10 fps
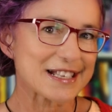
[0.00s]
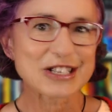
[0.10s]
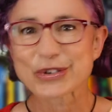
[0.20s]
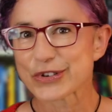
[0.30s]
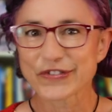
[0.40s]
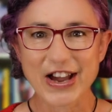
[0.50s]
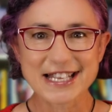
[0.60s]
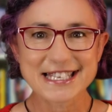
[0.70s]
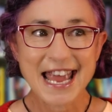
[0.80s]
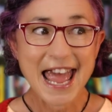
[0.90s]
and sword
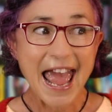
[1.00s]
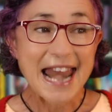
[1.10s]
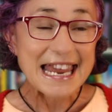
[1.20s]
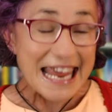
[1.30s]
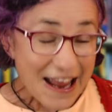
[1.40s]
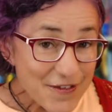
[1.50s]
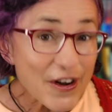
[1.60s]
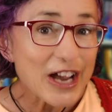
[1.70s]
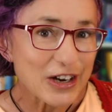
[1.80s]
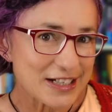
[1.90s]
fights. And if
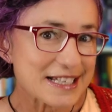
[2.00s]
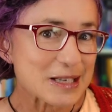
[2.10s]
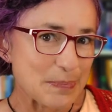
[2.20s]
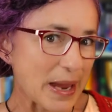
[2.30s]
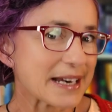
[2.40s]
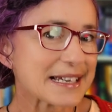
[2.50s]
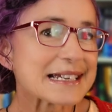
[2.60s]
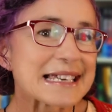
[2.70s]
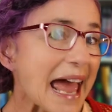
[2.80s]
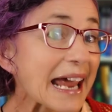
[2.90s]
I got to spend a
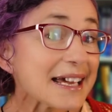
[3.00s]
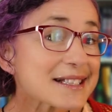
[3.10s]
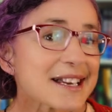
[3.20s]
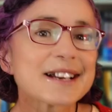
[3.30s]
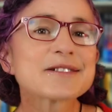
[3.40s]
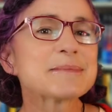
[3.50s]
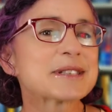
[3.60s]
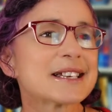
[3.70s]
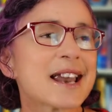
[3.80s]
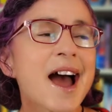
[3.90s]
day inside
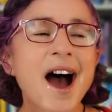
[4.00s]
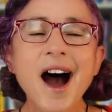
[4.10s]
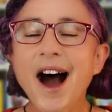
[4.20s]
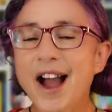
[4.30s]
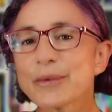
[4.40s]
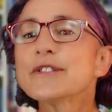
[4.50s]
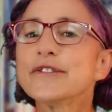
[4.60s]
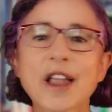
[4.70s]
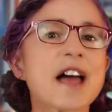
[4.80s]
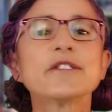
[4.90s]
Grimsdon, I would
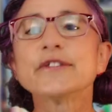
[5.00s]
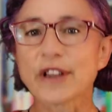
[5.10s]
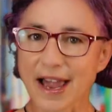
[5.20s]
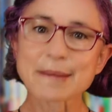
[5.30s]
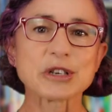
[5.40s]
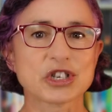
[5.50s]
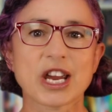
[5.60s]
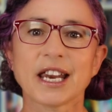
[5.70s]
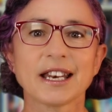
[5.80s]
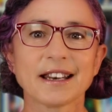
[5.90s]
fly the flying
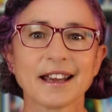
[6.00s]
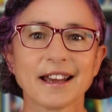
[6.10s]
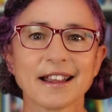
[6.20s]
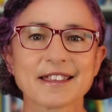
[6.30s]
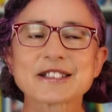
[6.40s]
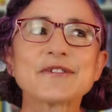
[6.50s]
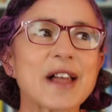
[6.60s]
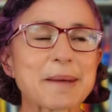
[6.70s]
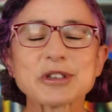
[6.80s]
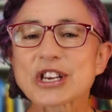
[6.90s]
machine. There's a
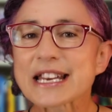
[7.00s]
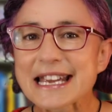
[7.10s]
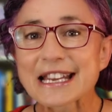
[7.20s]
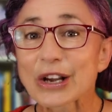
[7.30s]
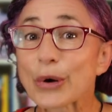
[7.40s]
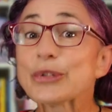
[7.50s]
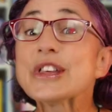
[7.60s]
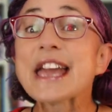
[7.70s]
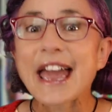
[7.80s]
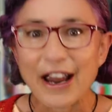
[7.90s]
flying machine in it called
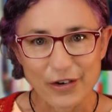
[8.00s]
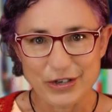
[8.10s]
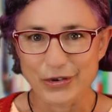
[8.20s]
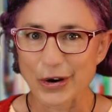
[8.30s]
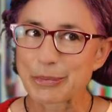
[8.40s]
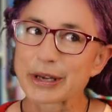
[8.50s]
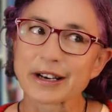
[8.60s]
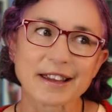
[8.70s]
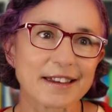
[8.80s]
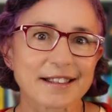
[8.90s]
the Aerotrope,
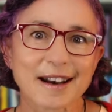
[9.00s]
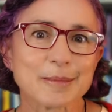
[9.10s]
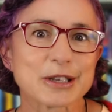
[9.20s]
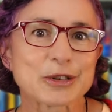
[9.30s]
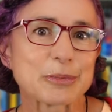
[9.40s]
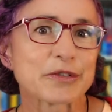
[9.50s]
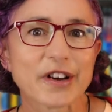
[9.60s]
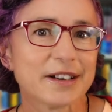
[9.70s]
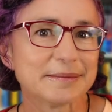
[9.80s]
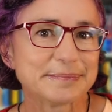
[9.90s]
and I think that'd be super
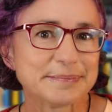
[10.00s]
fun.